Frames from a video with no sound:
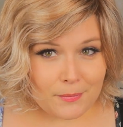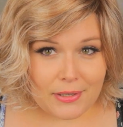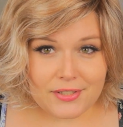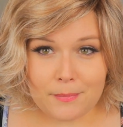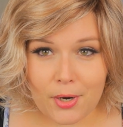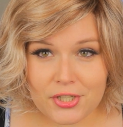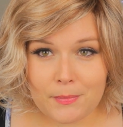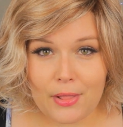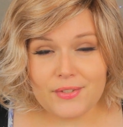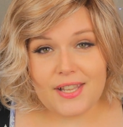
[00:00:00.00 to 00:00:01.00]
So melted
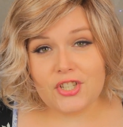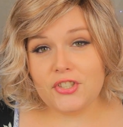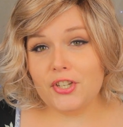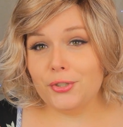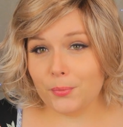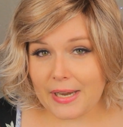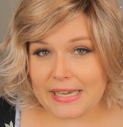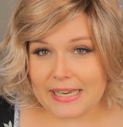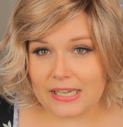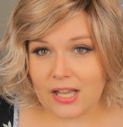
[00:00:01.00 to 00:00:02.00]
marshmallow is actually a
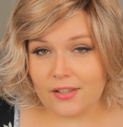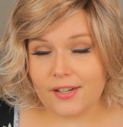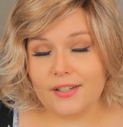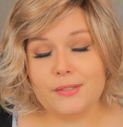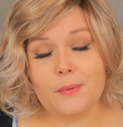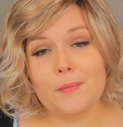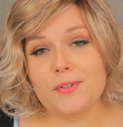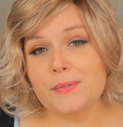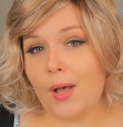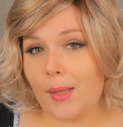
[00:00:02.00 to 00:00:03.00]
gradient color. It's one of
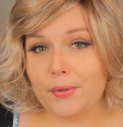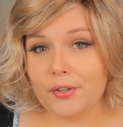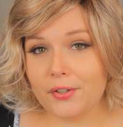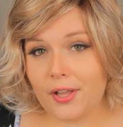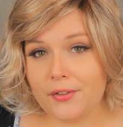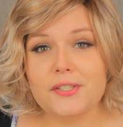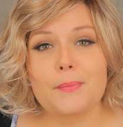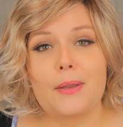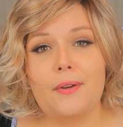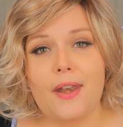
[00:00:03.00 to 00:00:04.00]
the most popular
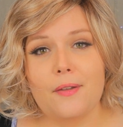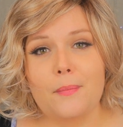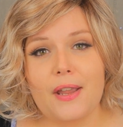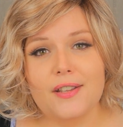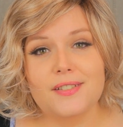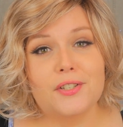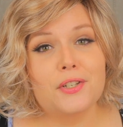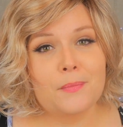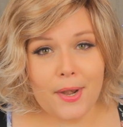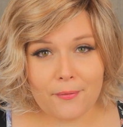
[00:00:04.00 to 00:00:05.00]
colors by Rene of Paris, so
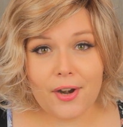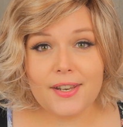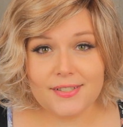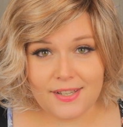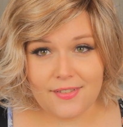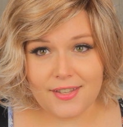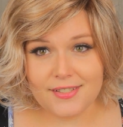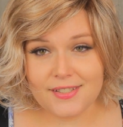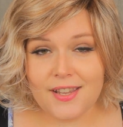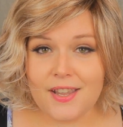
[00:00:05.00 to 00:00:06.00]
you might have already seen
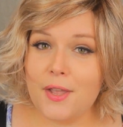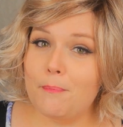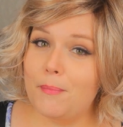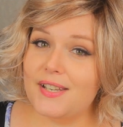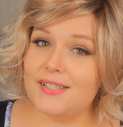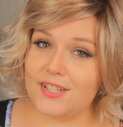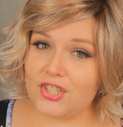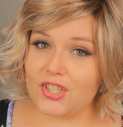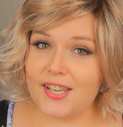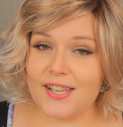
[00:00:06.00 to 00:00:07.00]
this. But
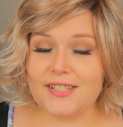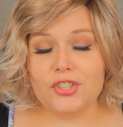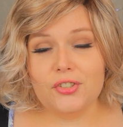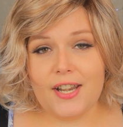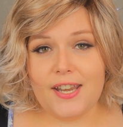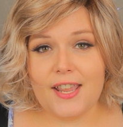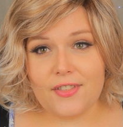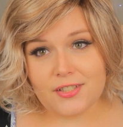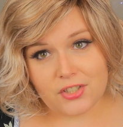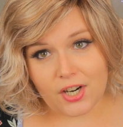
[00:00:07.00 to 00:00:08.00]
essentially it's a
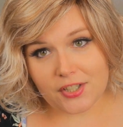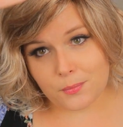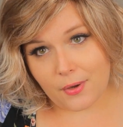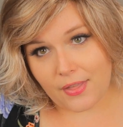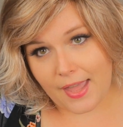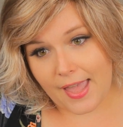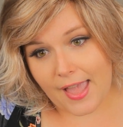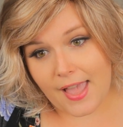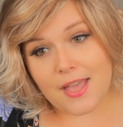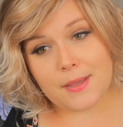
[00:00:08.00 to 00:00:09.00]
gradient that starts with
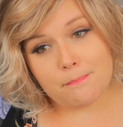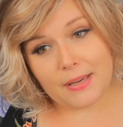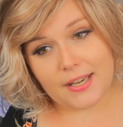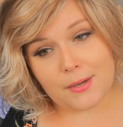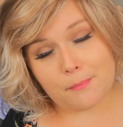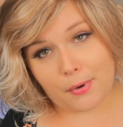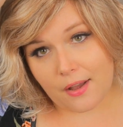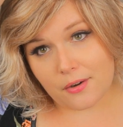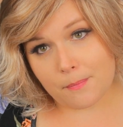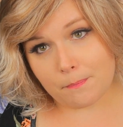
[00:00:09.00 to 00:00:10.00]
a medium
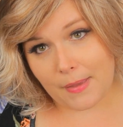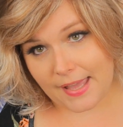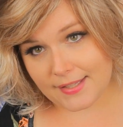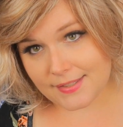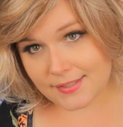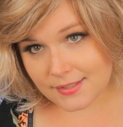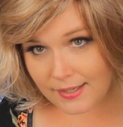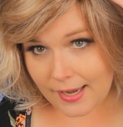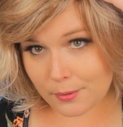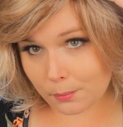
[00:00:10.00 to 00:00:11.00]
brown base
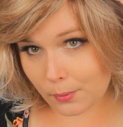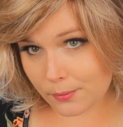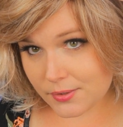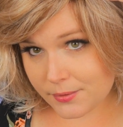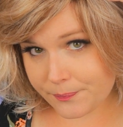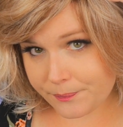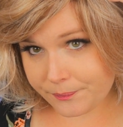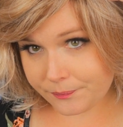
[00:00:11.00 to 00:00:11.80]
and root.